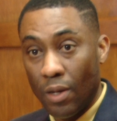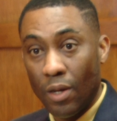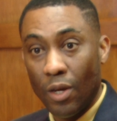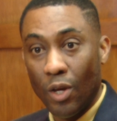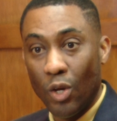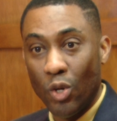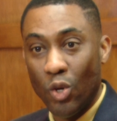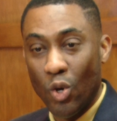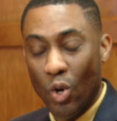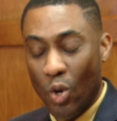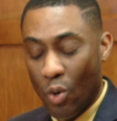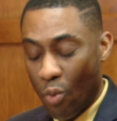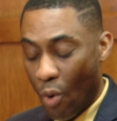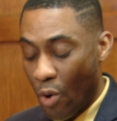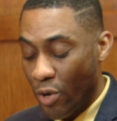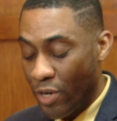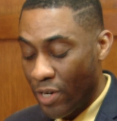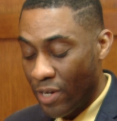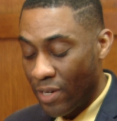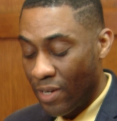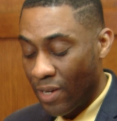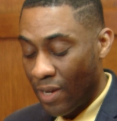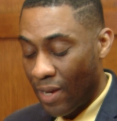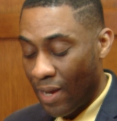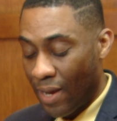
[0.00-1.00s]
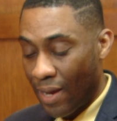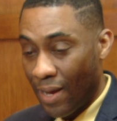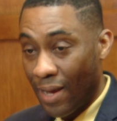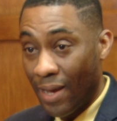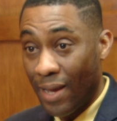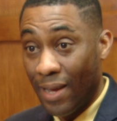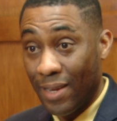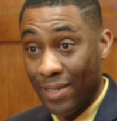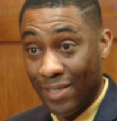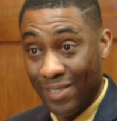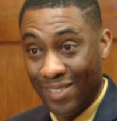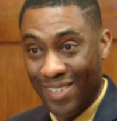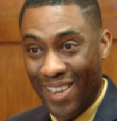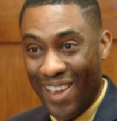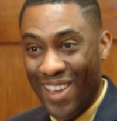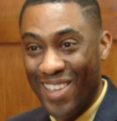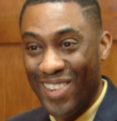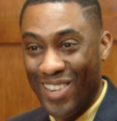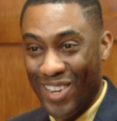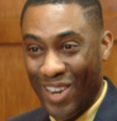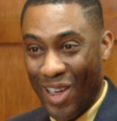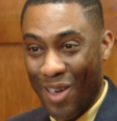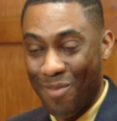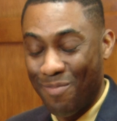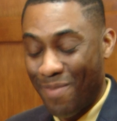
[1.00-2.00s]
You're quoted as saying,
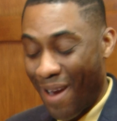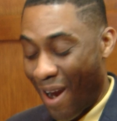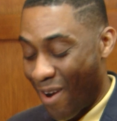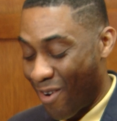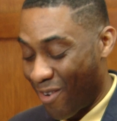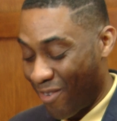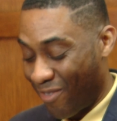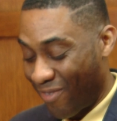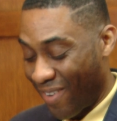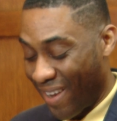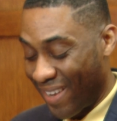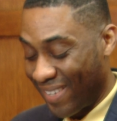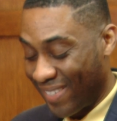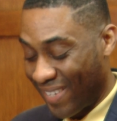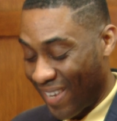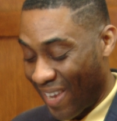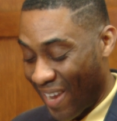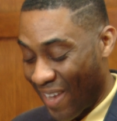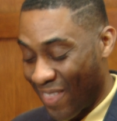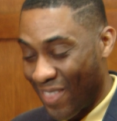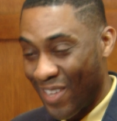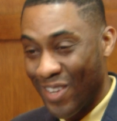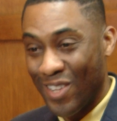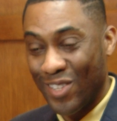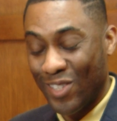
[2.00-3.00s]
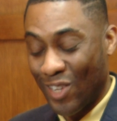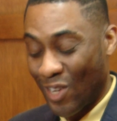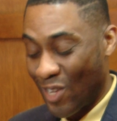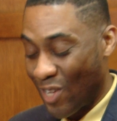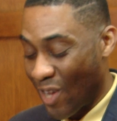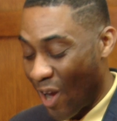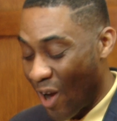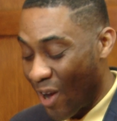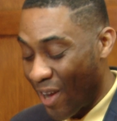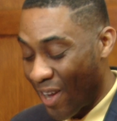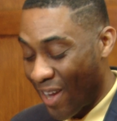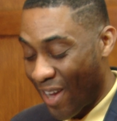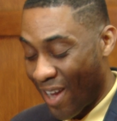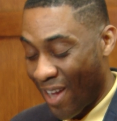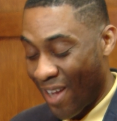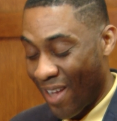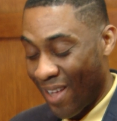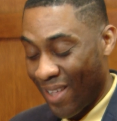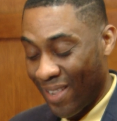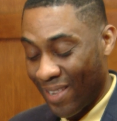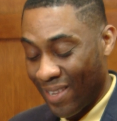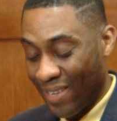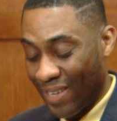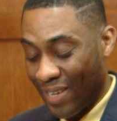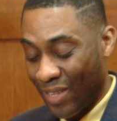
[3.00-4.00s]
and I paraphrase here, that as a young
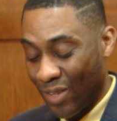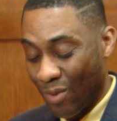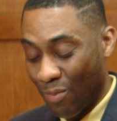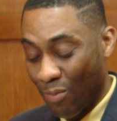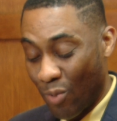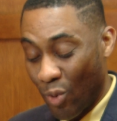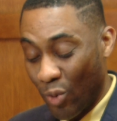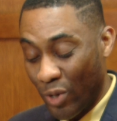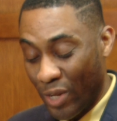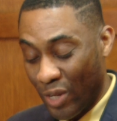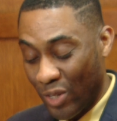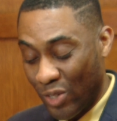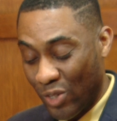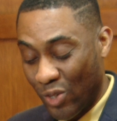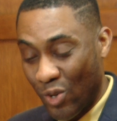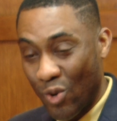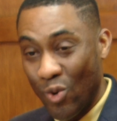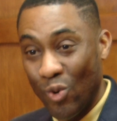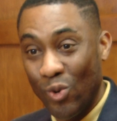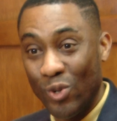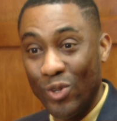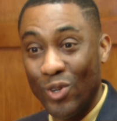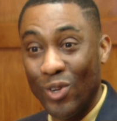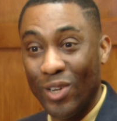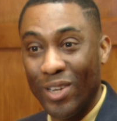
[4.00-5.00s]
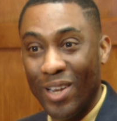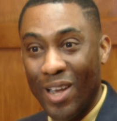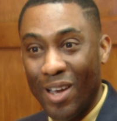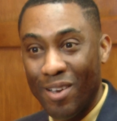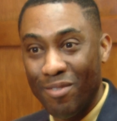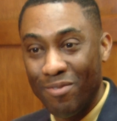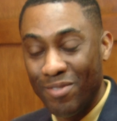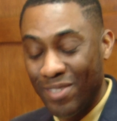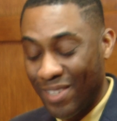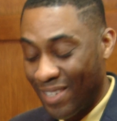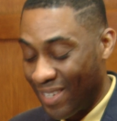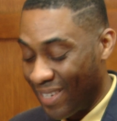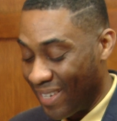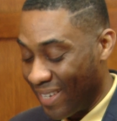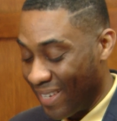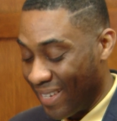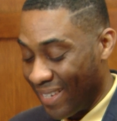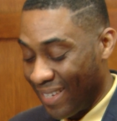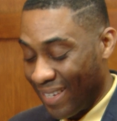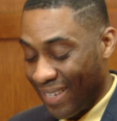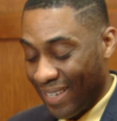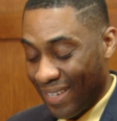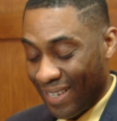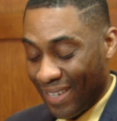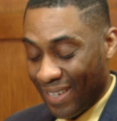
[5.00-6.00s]
girl in the boarding school, you loved
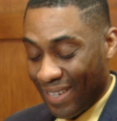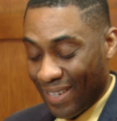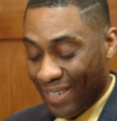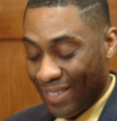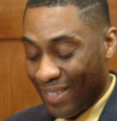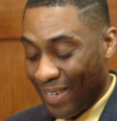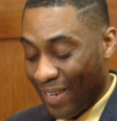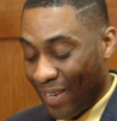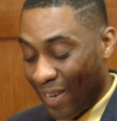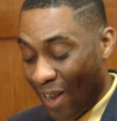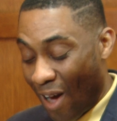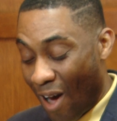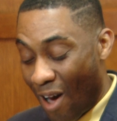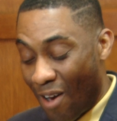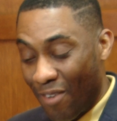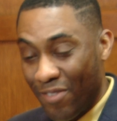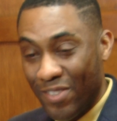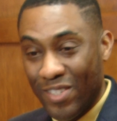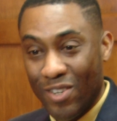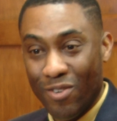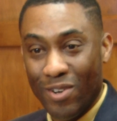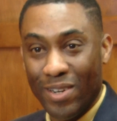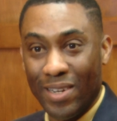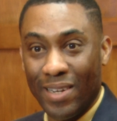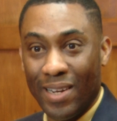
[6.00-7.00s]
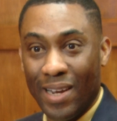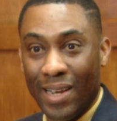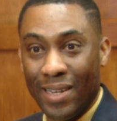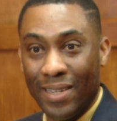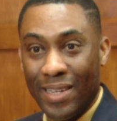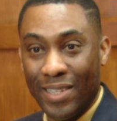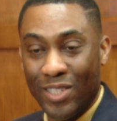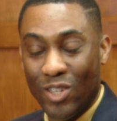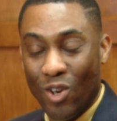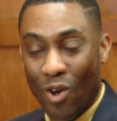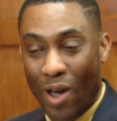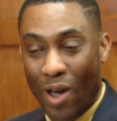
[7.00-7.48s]
the laughter and that your